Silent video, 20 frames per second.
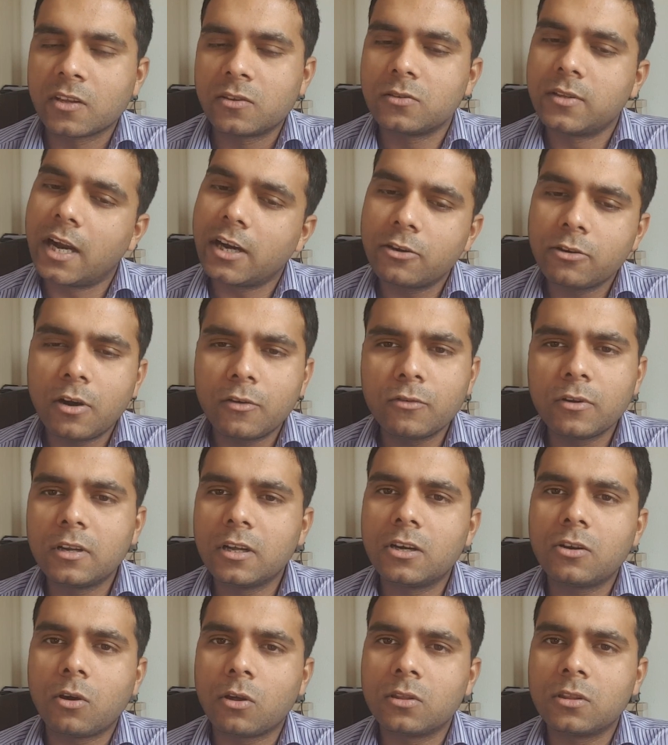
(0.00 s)
That you have to
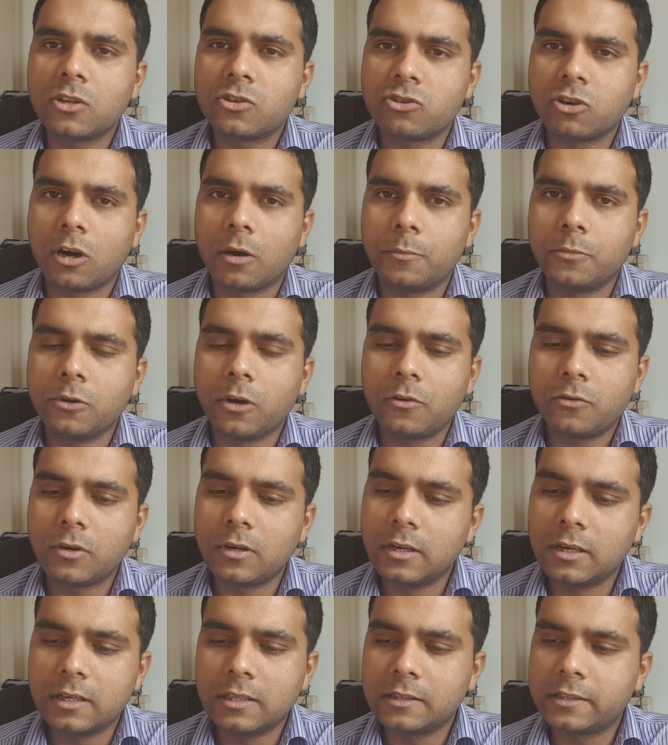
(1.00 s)
learn on the job. You have to
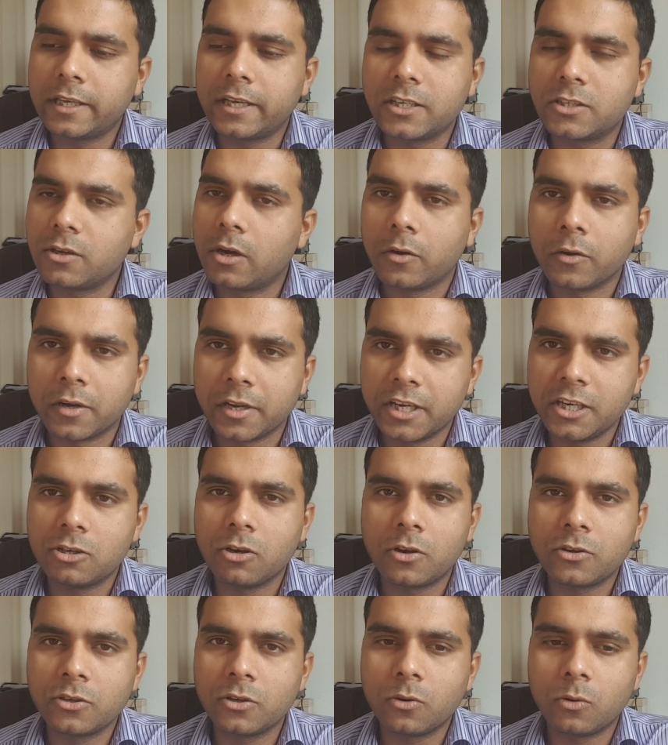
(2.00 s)
learn things. You have to read
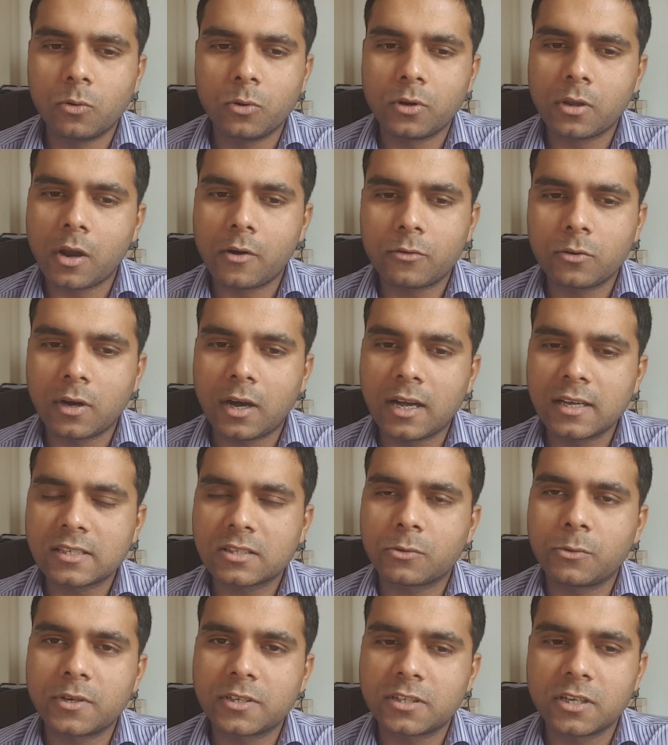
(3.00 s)
on your own. You have to
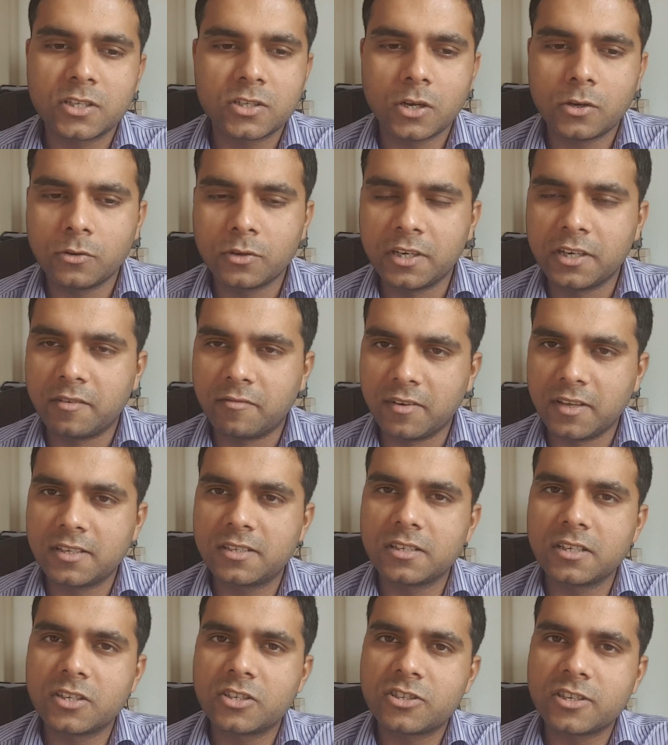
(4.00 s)
ask questions. You have to read
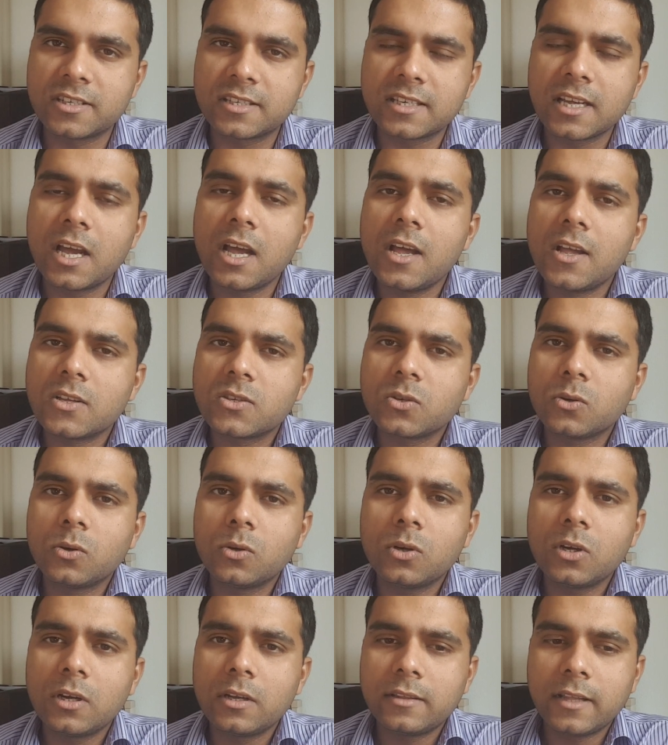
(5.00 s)
researches.
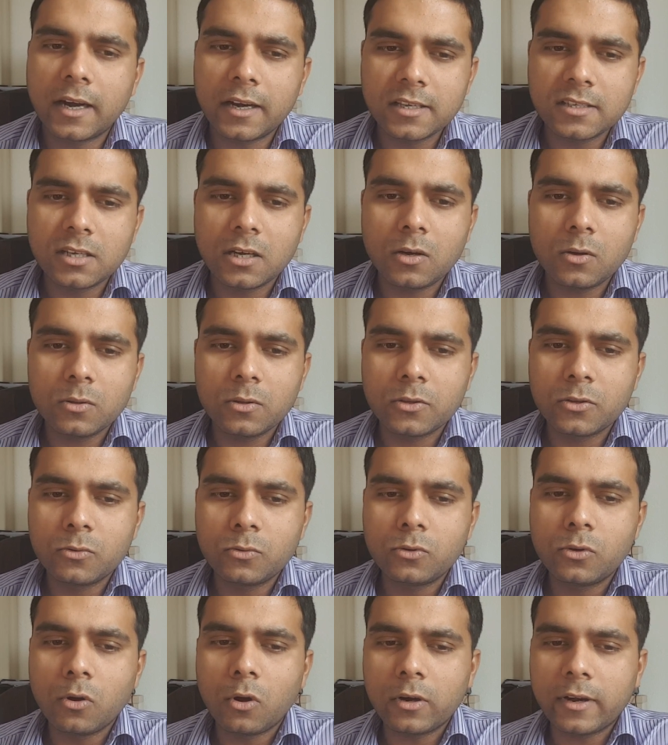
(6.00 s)
So that is how. You
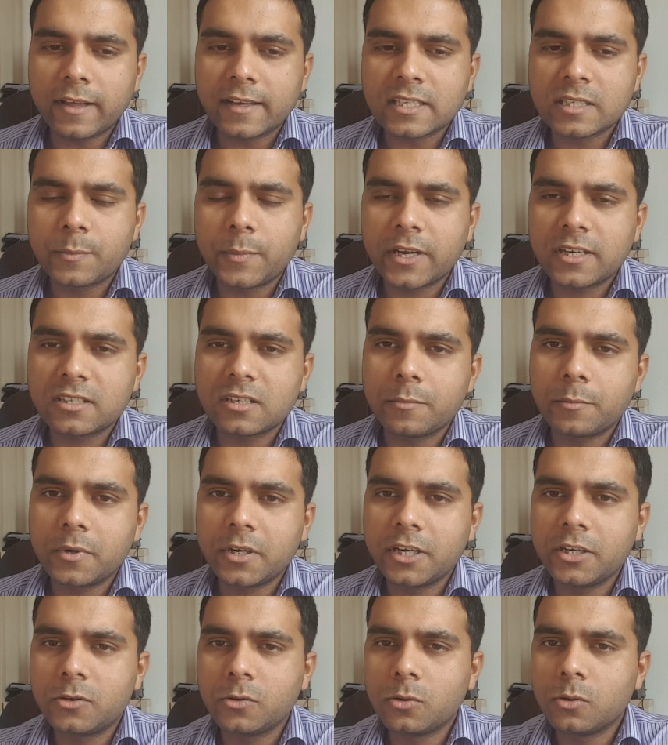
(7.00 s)
do not expect
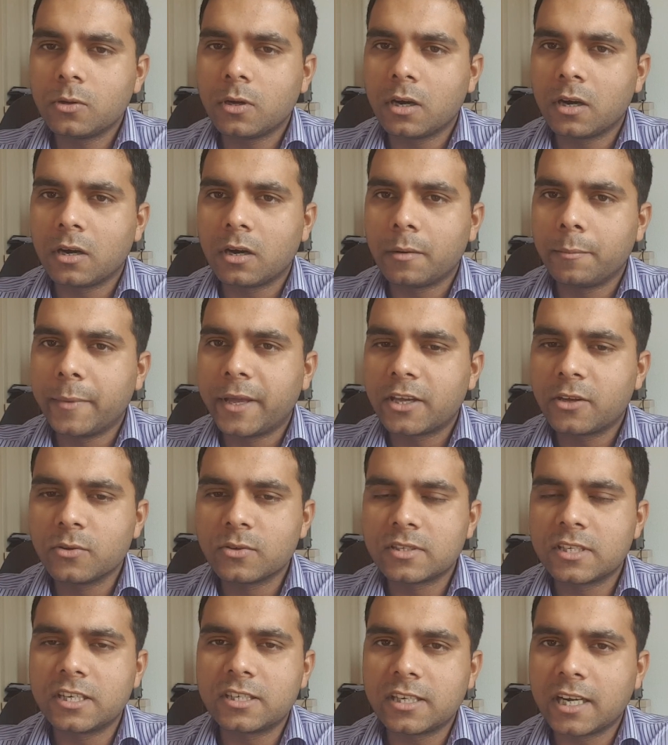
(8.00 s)
somebody to make
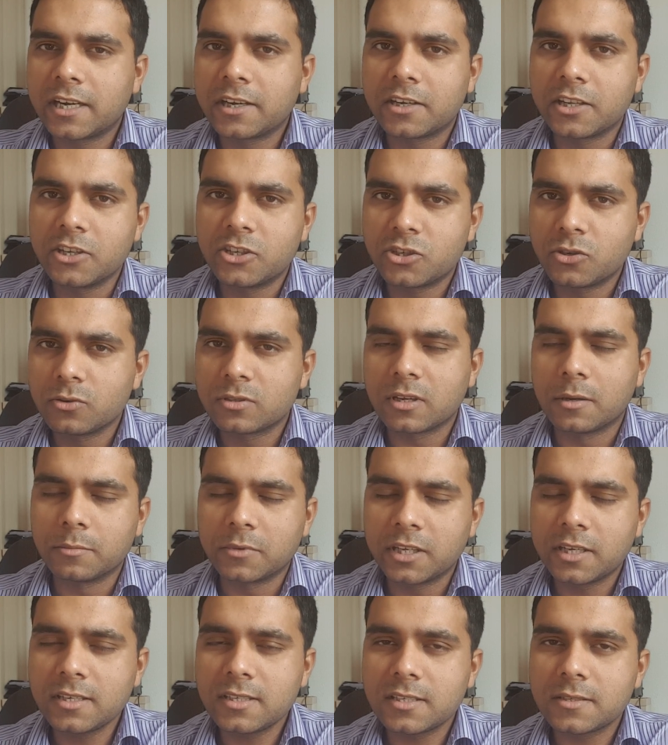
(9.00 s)
you sit and teach you some
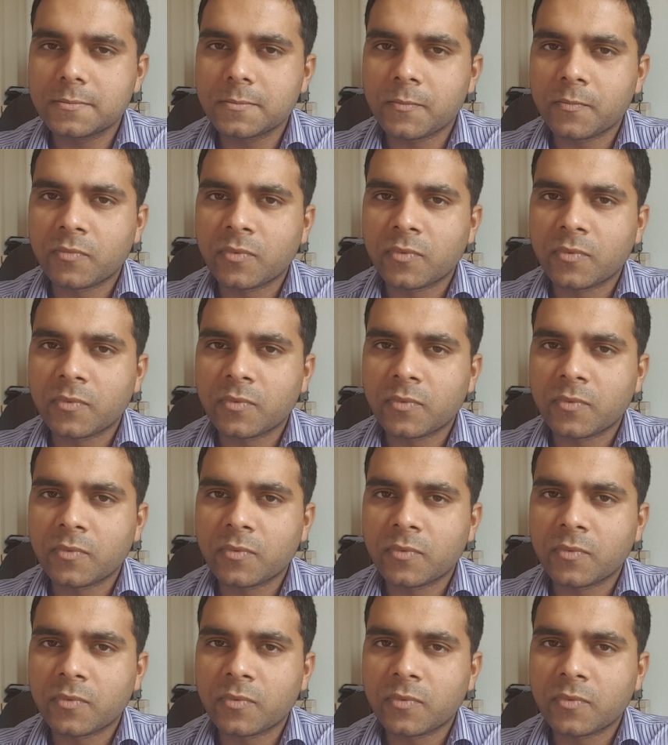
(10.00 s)
things.